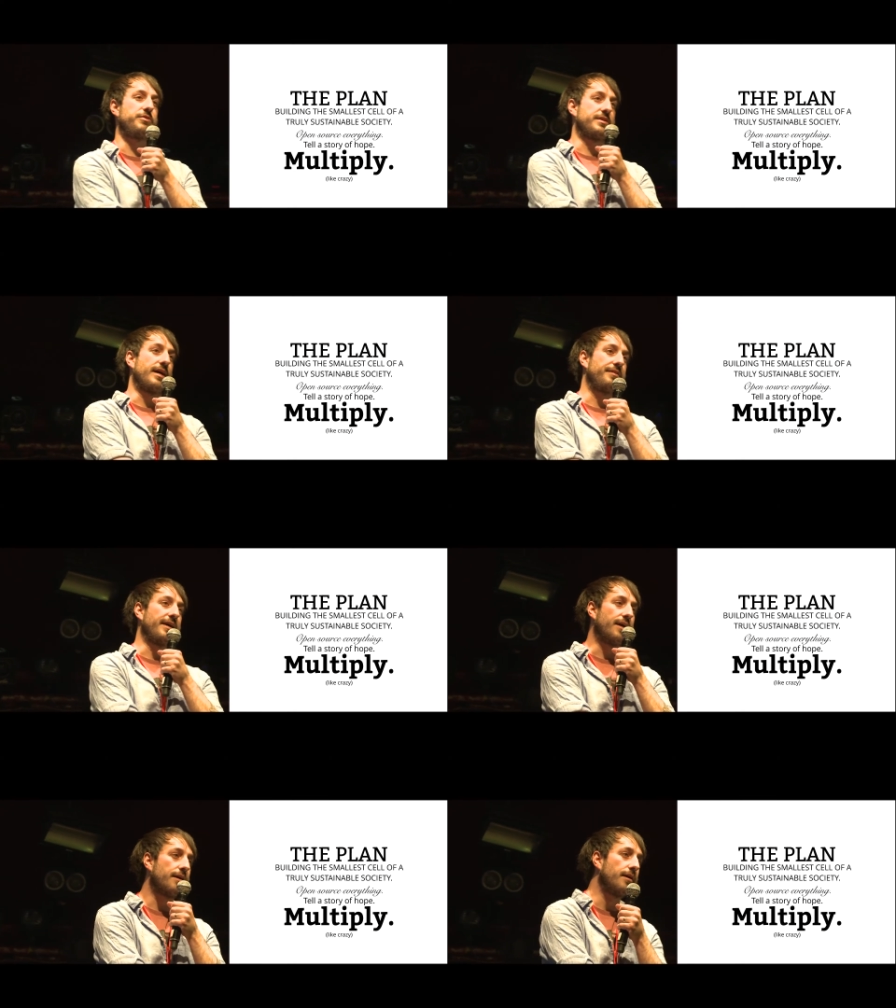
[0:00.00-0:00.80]
We start
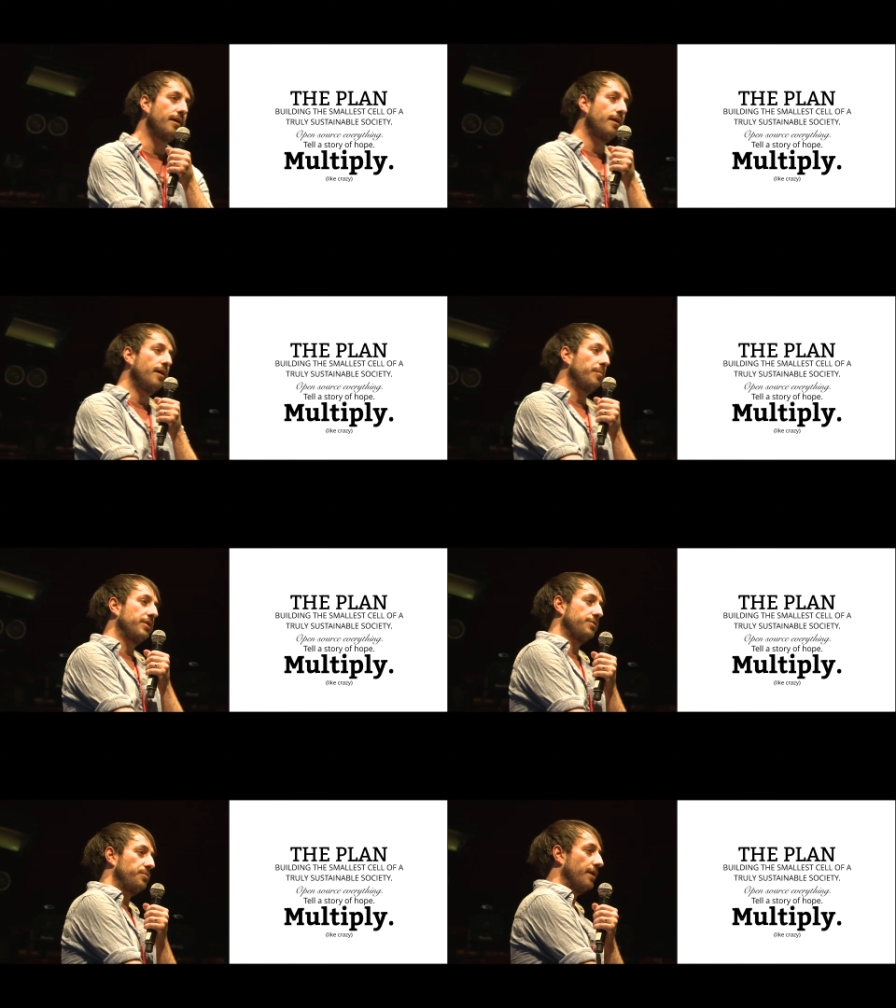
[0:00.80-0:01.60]
there
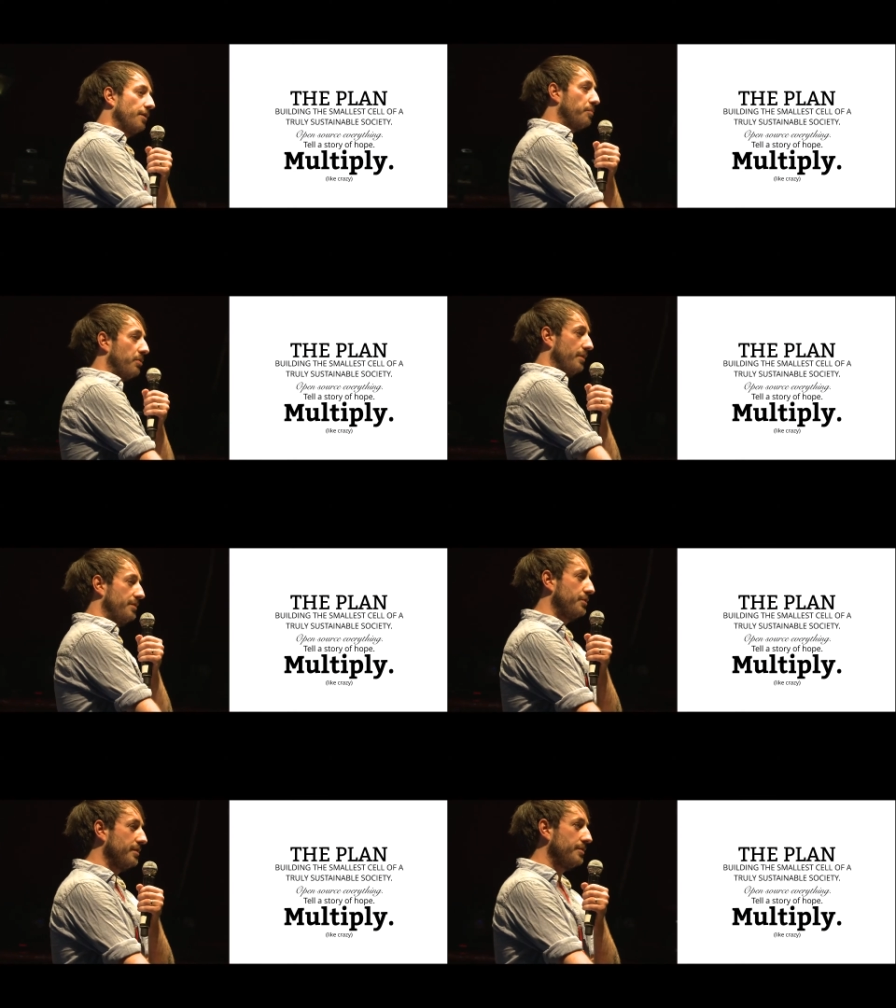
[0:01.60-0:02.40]
because we are not
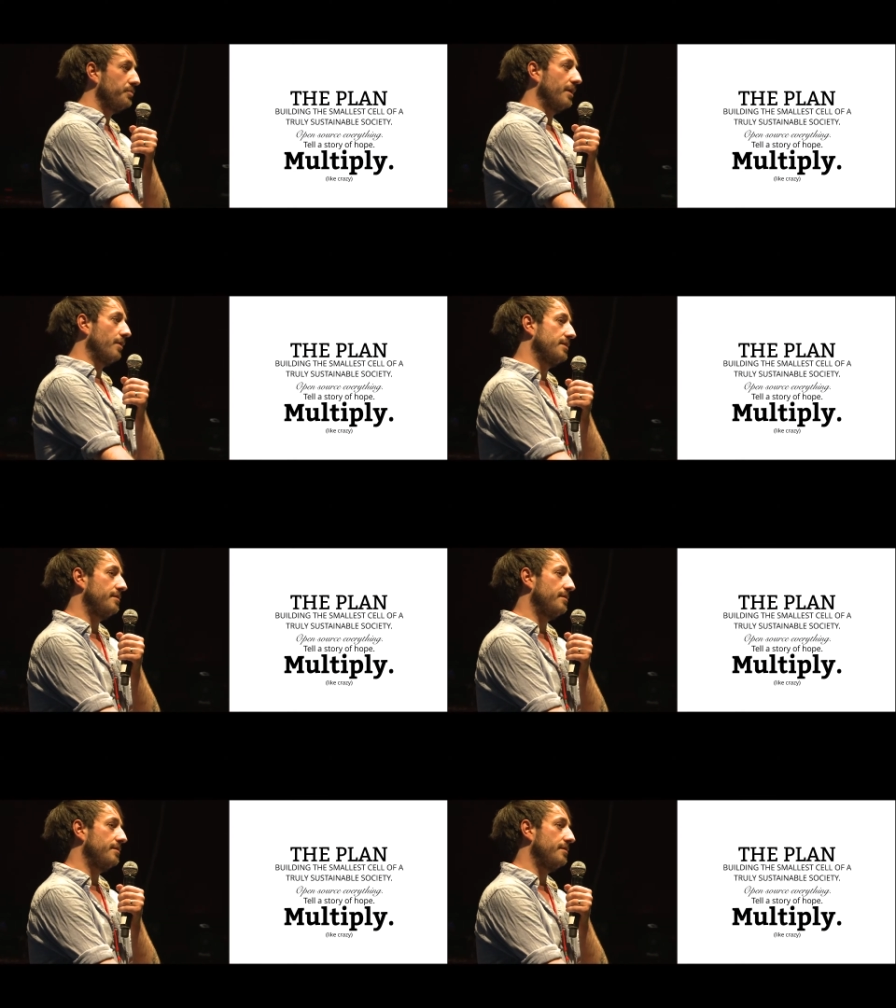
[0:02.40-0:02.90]
politicians, we are not